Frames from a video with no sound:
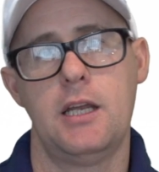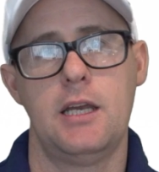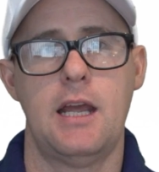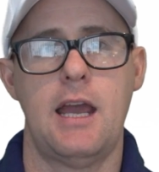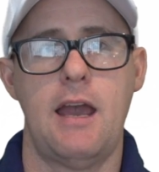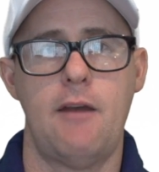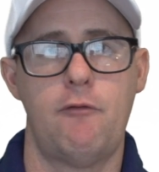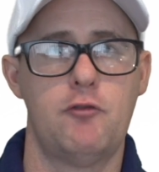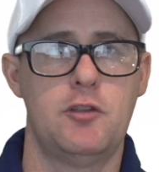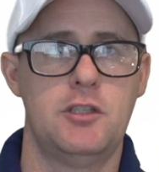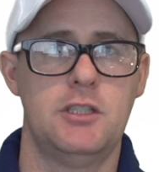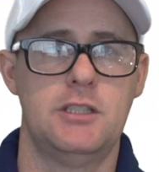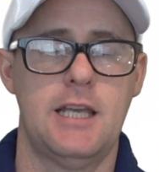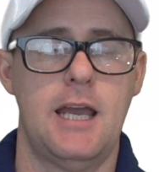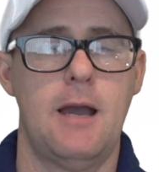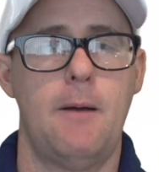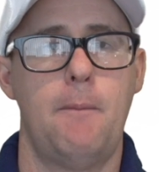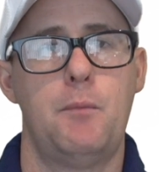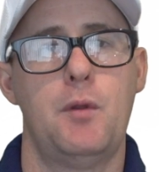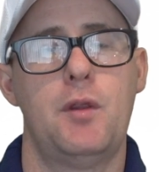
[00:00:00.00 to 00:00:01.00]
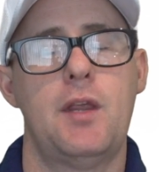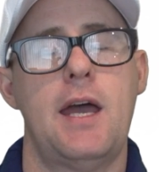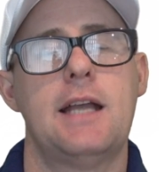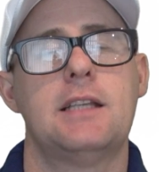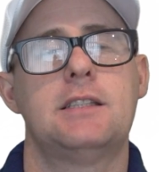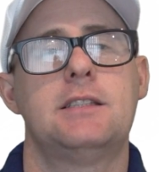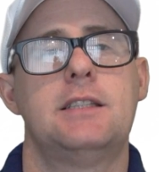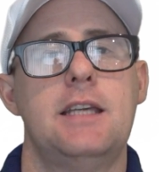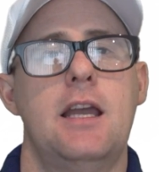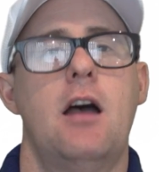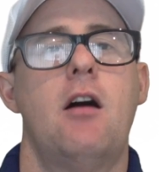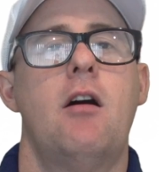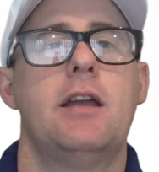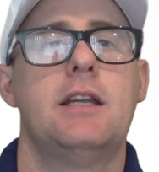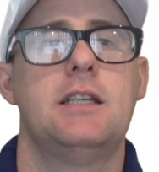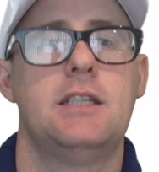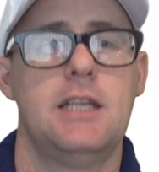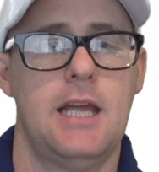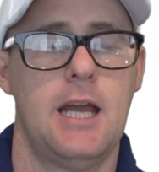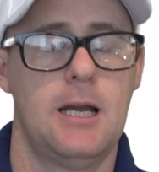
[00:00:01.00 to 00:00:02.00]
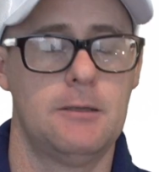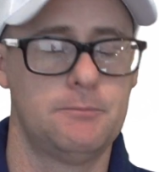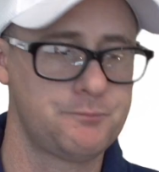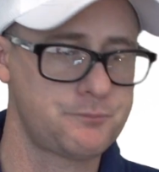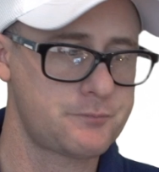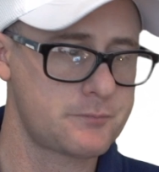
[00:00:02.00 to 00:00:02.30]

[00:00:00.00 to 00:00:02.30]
and it averages out. But that's the idea.